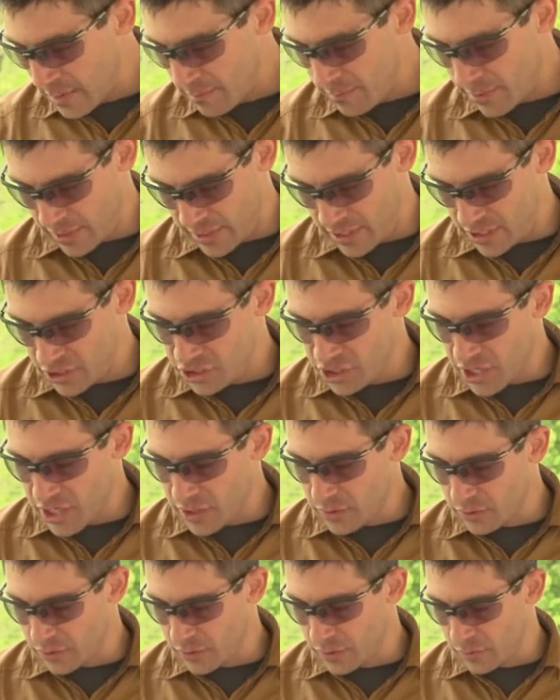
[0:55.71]
but in
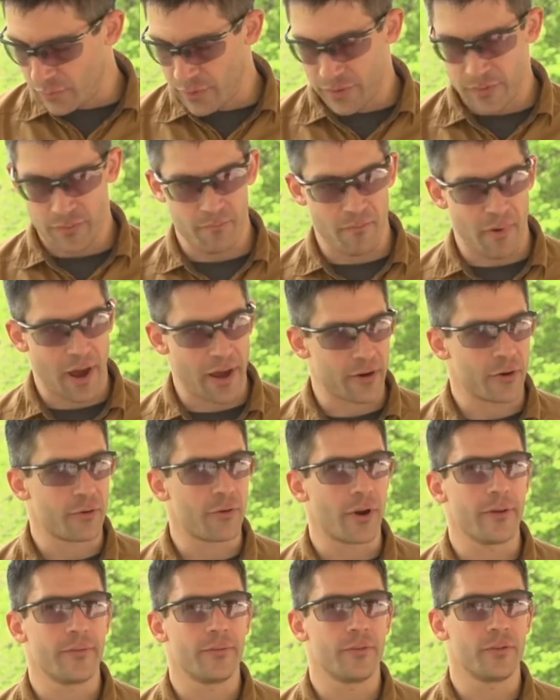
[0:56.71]
general, with modern
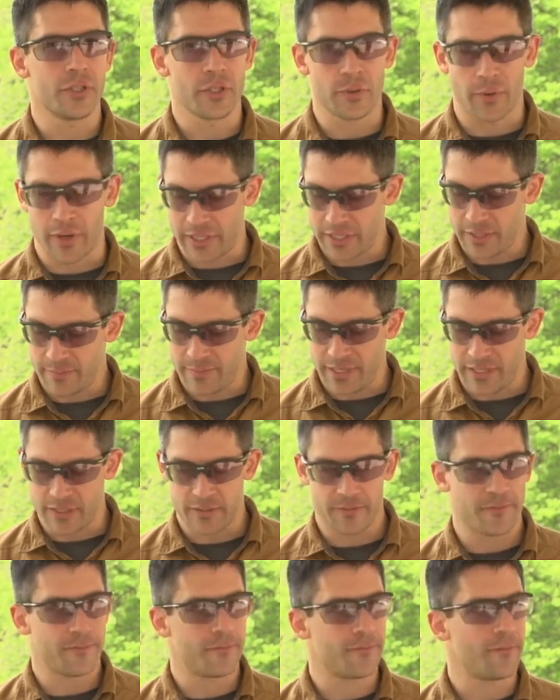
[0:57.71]
rifles, you want it to be
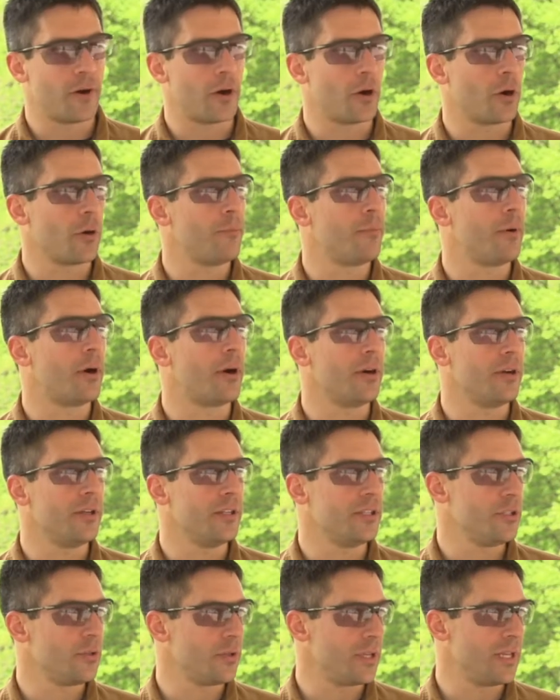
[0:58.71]
as far apart
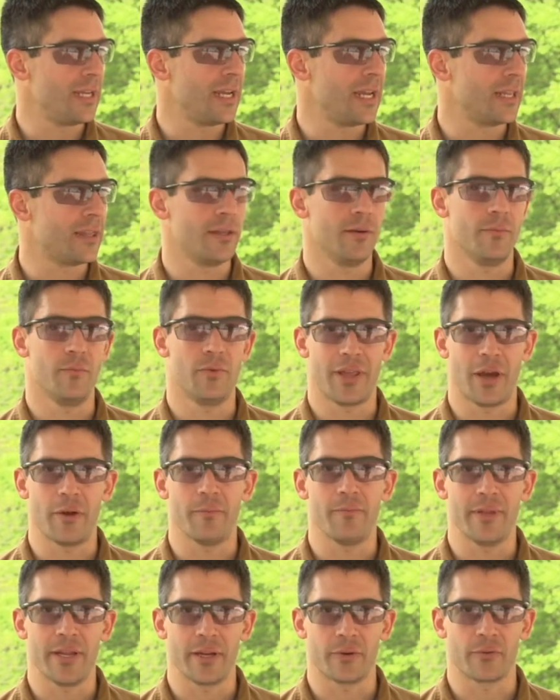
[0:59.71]
as you can get them
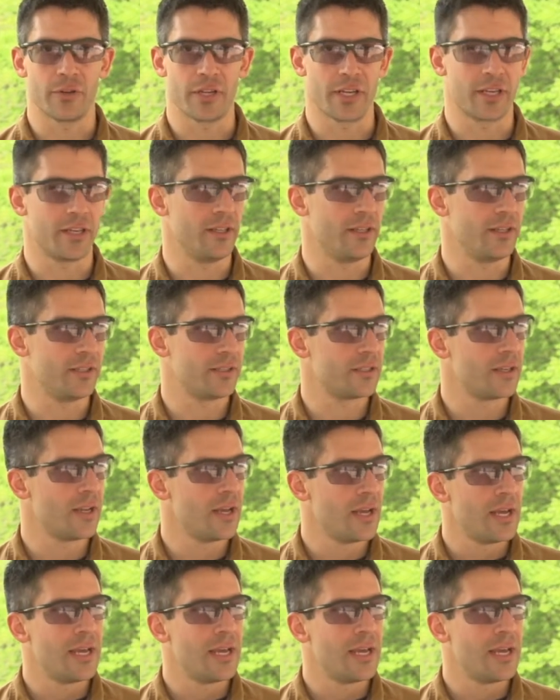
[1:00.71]
without being ridiculous.